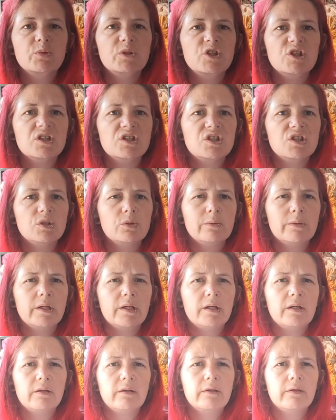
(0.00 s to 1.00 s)
we just do
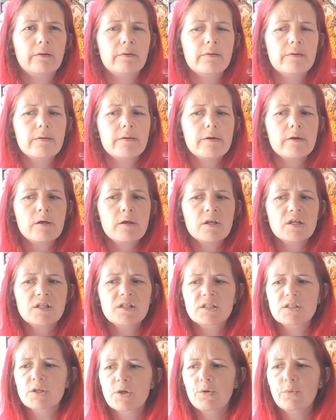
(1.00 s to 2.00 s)
a
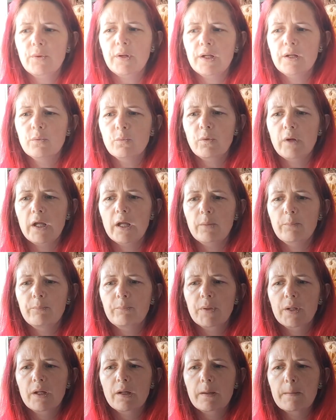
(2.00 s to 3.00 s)
sew-in whip?
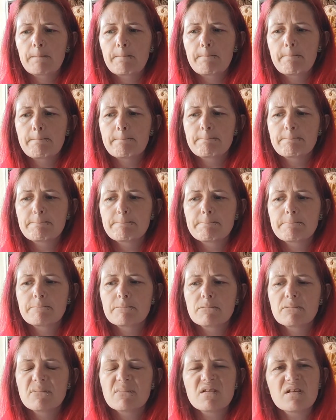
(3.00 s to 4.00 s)

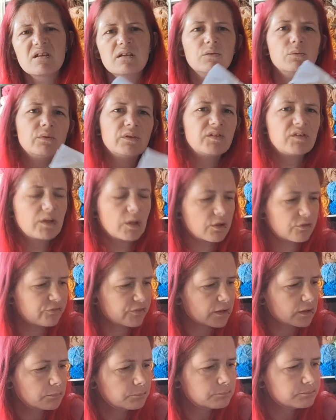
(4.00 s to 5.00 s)
We'll see how I
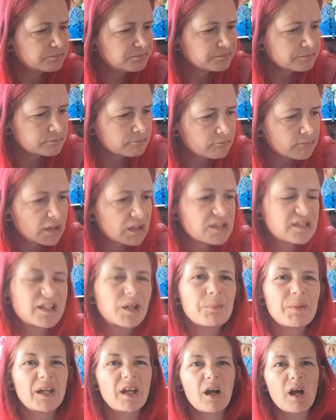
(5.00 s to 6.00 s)
feel. See
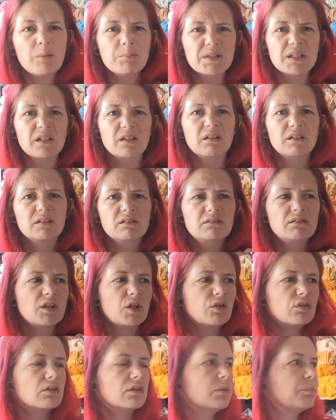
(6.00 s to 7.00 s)
how my arm's
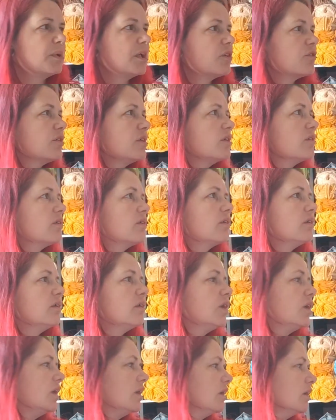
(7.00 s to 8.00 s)
holding up. Actually, it's still
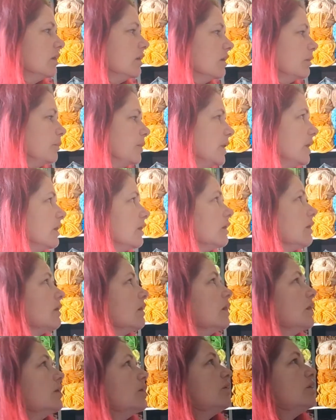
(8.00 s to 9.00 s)
hurting a little bit.
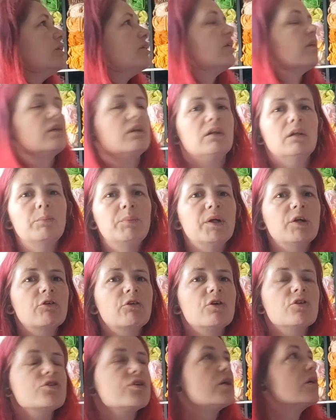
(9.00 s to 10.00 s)
I only did a little bit of
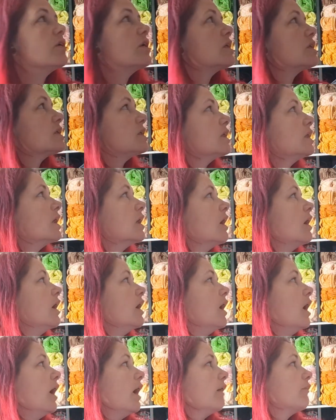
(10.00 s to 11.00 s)
crocheting yesterday.
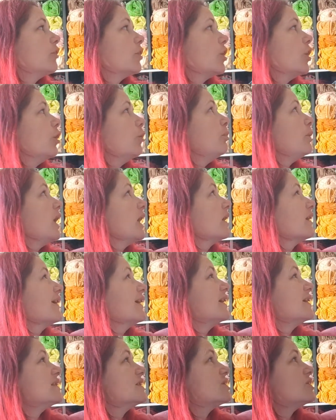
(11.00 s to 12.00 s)
I've got a whole blanket
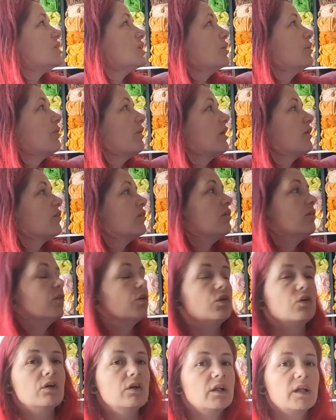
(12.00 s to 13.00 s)
I need to do. That's
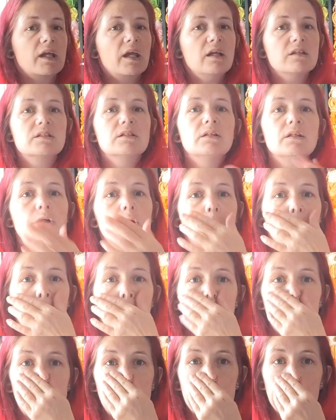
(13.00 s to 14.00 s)
not going to get done in a
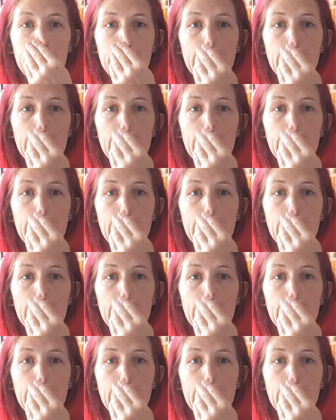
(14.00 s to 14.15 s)
week.